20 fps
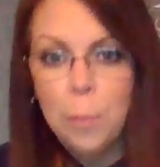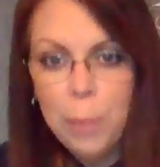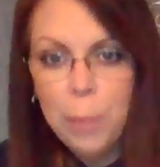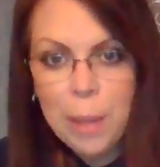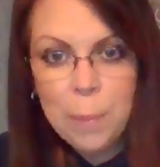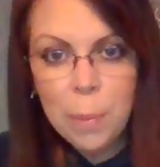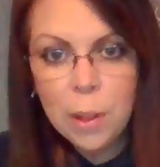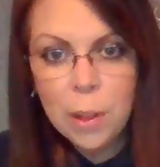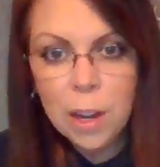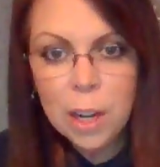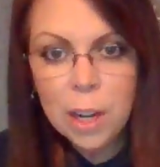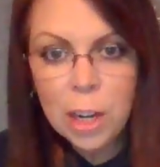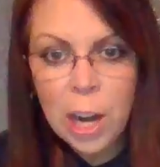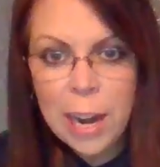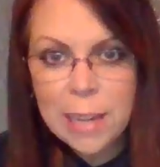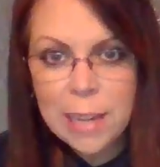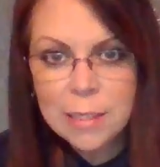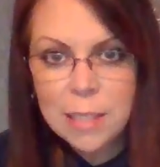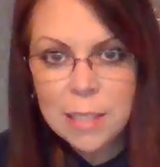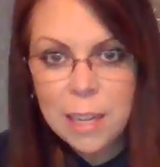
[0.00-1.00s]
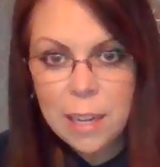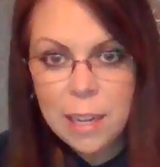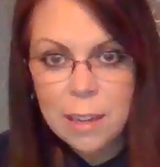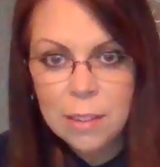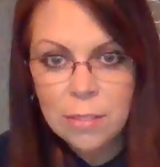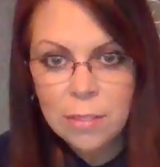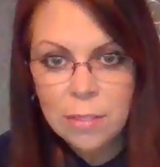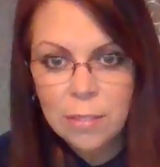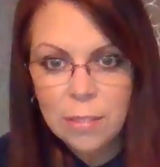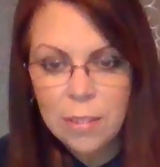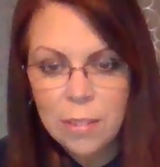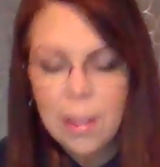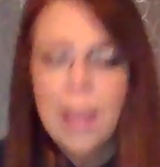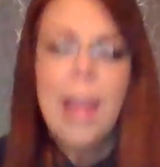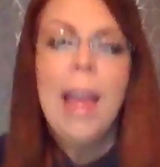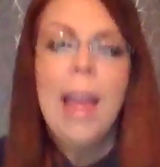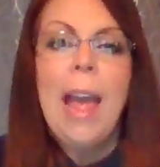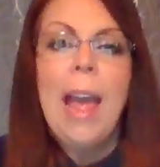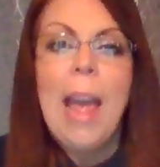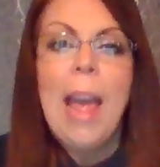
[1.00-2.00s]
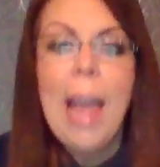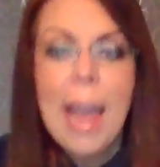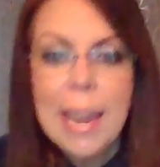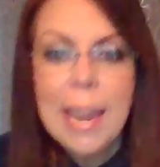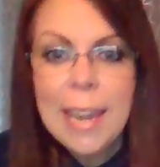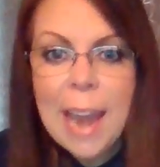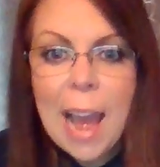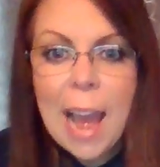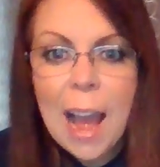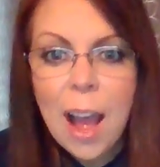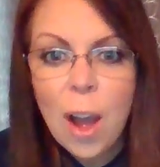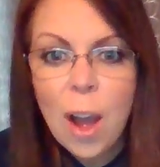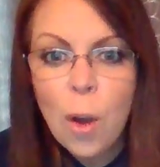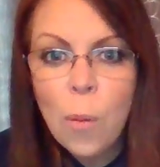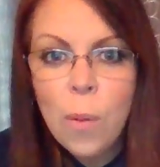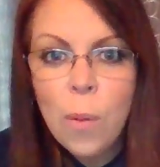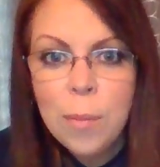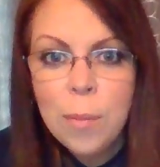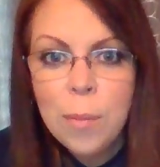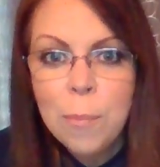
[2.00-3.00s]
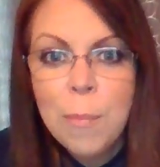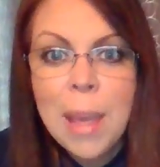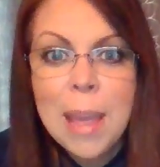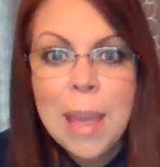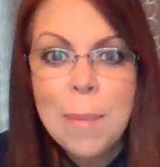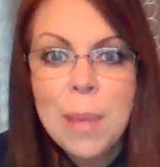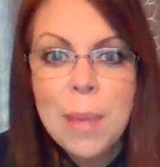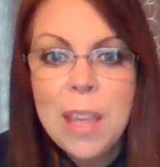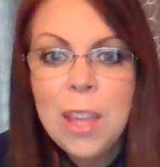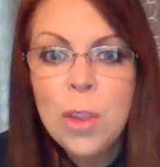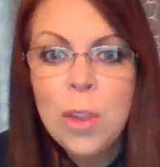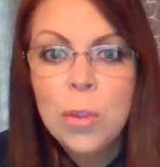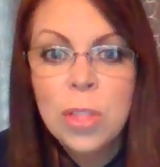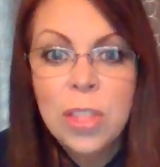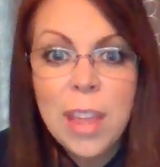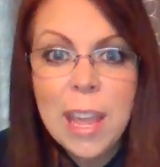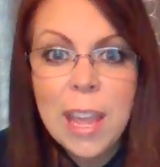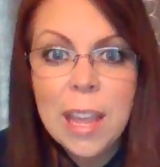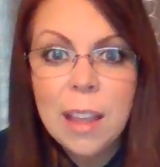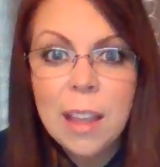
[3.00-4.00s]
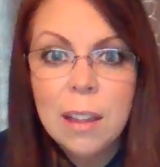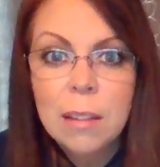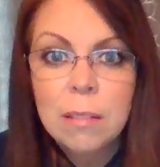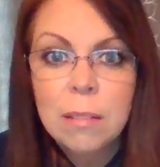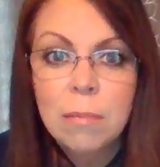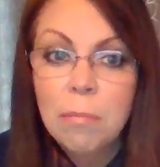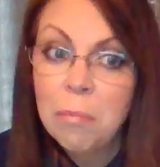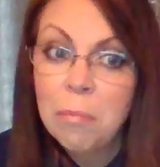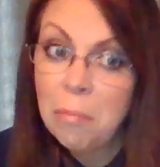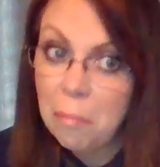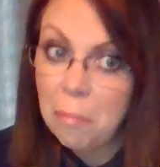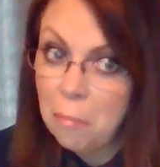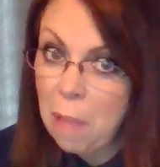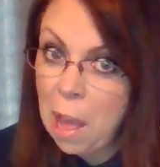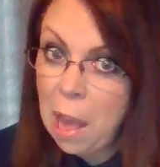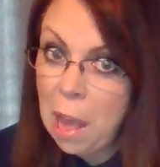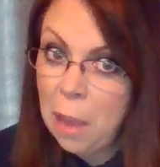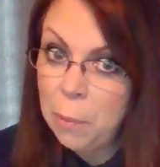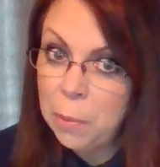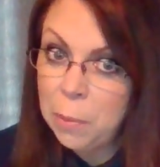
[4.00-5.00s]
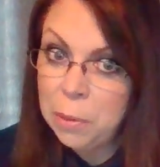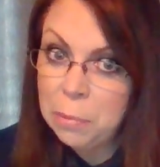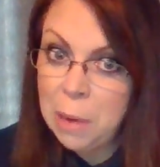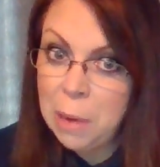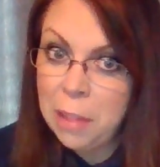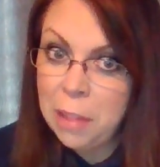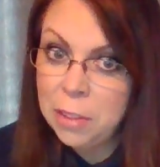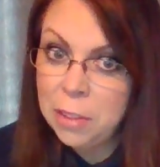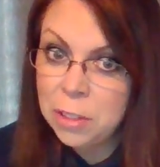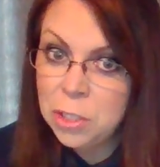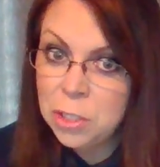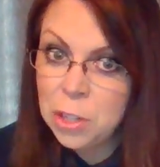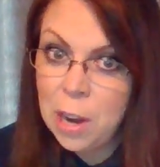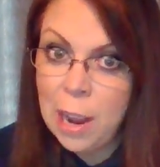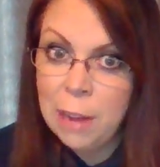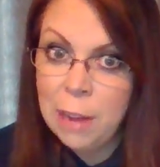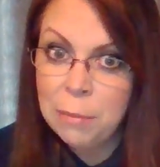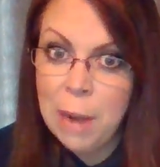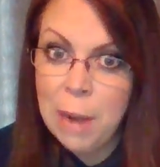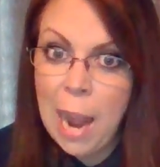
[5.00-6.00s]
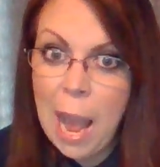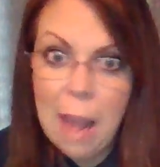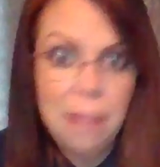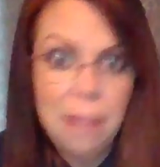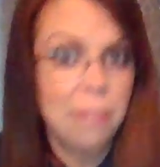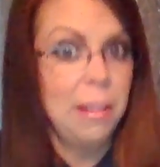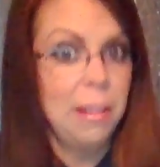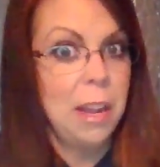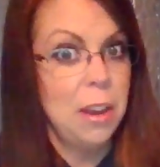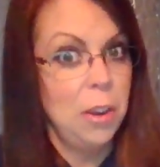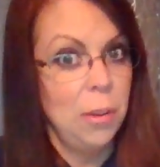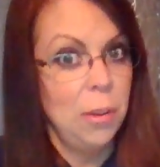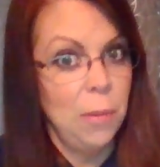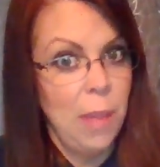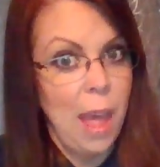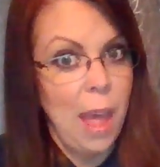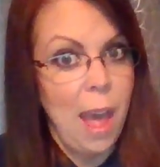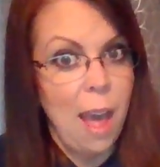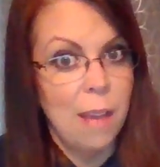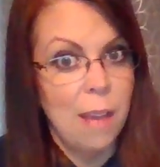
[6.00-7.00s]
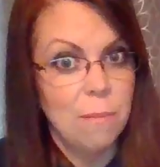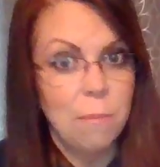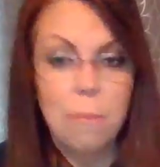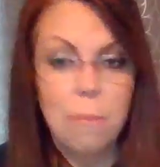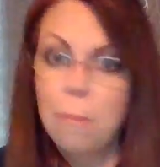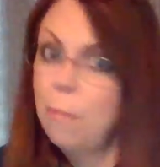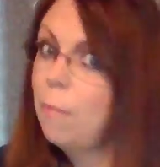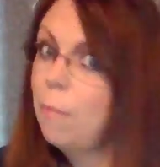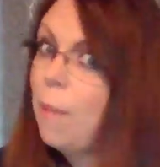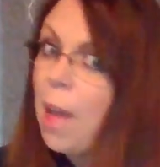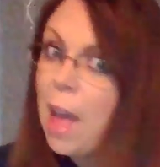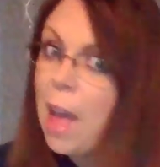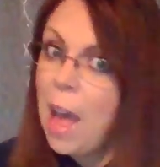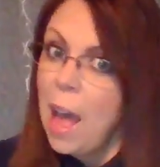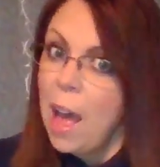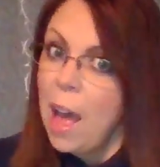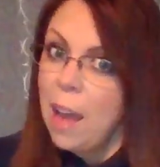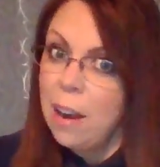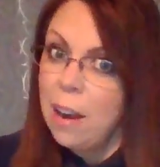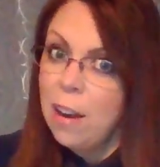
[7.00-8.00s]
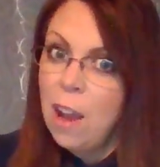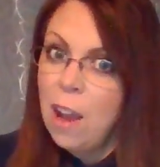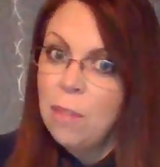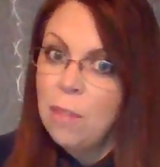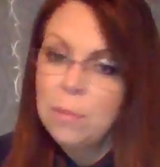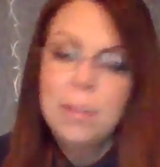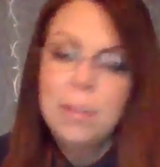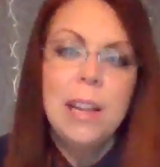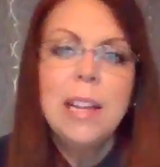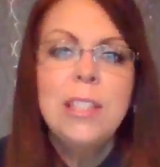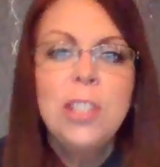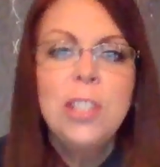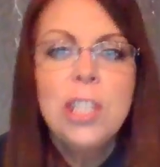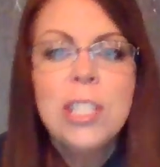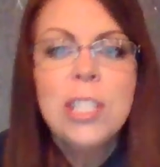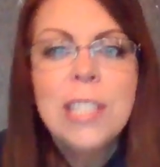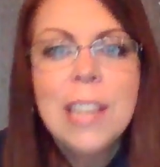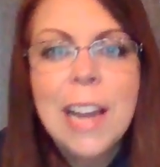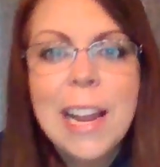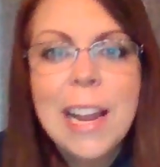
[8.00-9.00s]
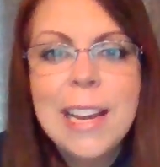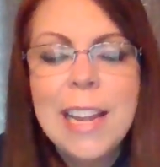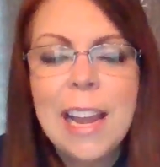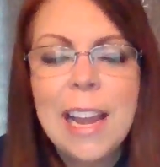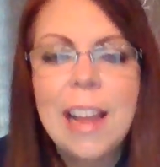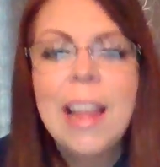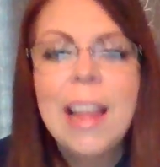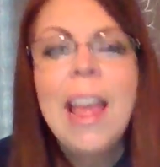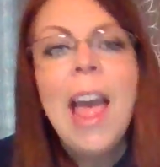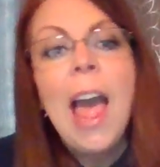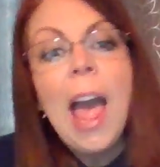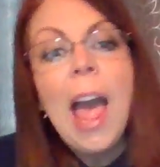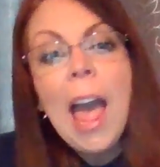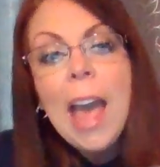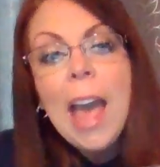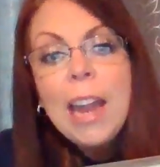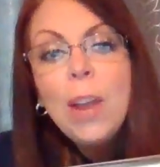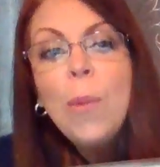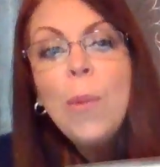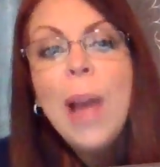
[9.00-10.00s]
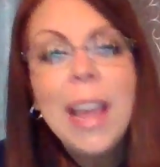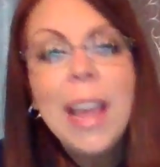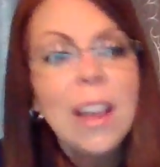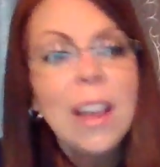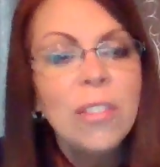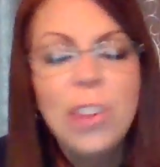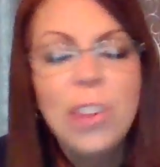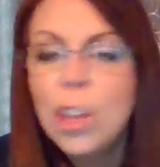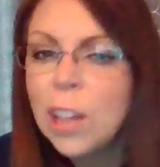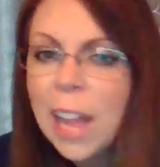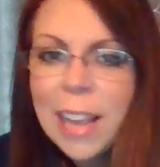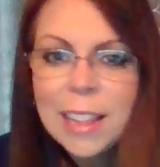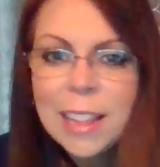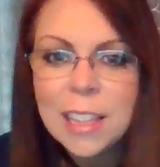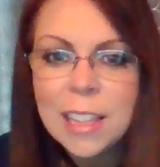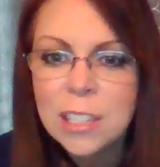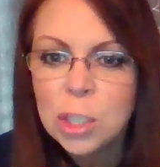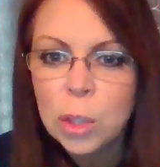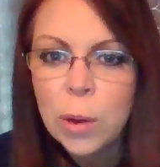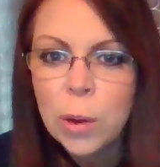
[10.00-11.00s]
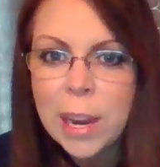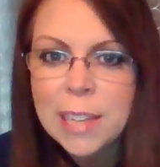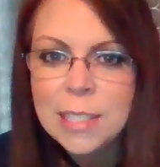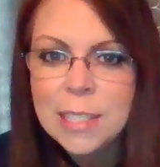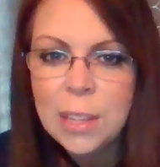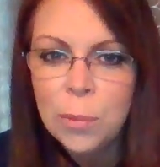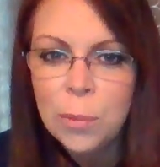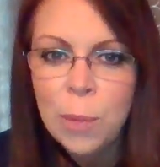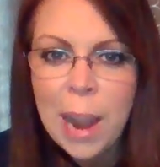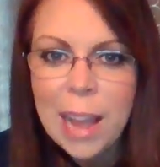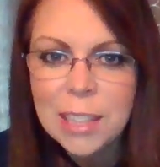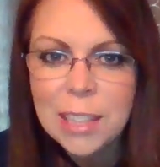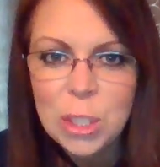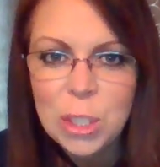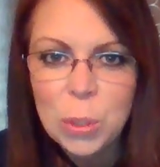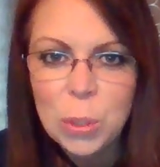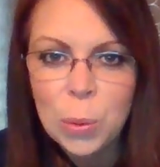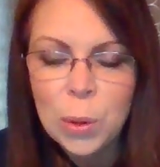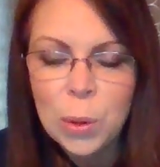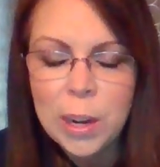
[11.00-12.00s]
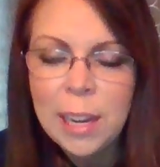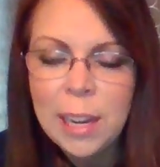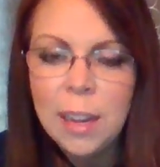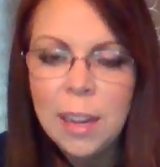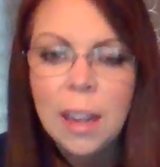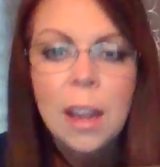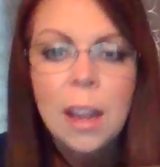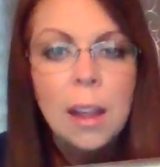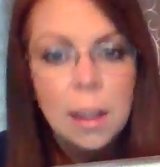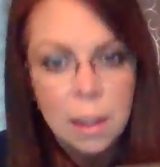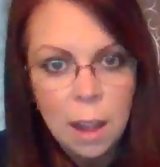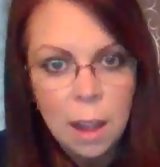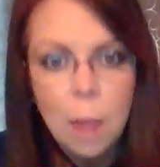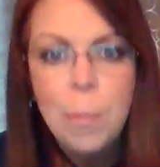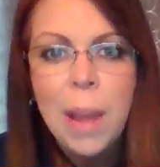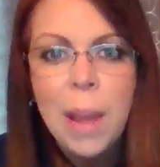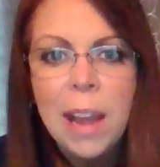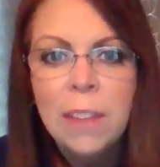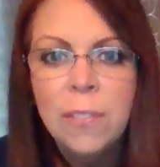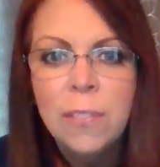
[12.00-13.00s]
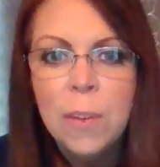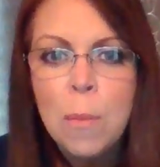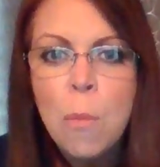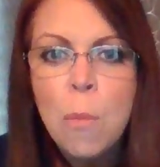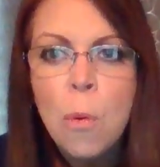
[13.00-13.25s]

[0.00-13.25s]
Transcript: People are crazy, and now maybe you think I would rather try rat than do that. I don't know. It's just an idea. Anyway, if you like this crazy rat story, come back for